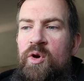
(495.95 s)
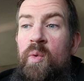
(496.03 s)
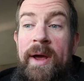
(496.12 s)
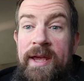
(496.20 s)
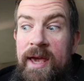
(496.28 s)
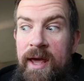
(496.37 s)

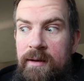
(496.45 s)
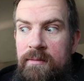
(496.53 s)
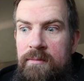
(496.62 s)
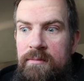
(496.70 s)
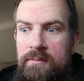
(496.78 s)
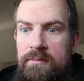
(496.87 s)
quite yet
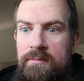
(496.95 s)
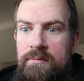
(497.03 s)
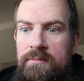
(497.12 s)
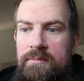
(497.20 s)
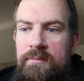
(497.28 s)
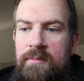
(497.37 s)

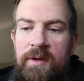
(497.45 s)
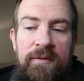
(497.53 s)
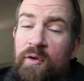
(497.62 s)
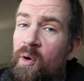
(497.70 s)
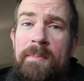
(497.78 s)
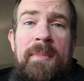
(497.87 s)

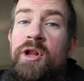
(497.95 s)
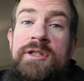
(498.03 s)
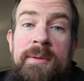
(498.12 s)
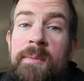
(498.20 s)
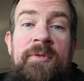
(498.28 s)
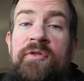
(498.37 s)
for
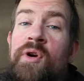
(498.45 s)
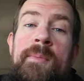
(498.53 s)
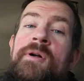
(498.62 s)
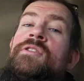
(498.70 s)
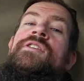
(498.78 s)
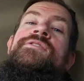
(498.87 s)
multi- for a
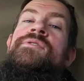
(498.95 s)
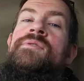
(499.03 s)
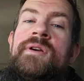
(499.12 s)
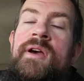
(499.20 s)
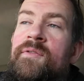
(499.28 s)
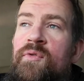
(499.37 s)

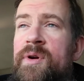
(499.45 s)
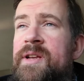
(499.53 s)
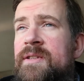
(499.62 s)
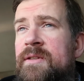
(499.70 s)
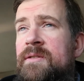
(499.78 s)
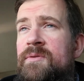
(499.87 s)
multitude of
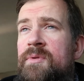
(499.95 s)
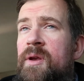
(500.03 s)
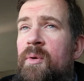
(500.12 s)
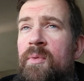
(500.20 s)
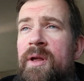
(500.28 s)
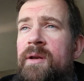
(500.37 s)
reasons. You
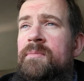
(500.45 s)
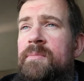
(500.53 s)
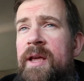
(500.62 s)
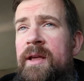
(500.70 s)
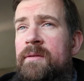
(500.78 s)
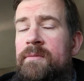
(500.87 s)
know, one
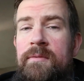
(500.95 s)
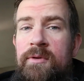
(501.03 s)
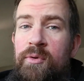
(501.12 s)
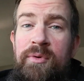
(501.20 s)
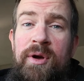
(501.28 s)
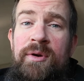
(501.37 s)
being
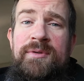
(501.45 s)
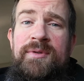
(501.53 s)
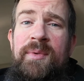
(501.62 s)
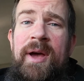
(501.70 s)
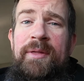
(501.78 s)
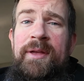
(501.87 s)
who knows
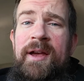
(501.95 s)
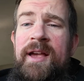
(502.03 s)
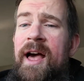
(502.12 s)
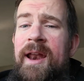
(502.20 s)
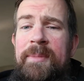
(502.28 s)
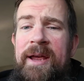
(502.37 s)
how the
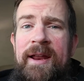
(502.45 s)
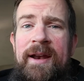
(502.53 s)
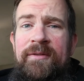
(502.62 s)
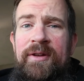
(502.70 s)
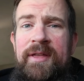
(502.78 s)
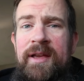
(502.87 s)
economy and
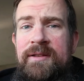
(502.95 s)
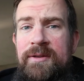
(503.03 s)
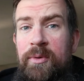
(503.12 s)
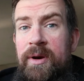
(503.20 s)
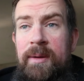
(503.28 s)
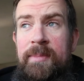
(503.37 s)
everything is
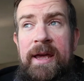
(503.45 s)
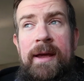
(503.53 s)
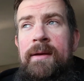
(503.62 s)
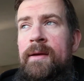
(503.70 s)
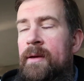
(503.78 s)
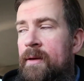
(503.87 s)
going to be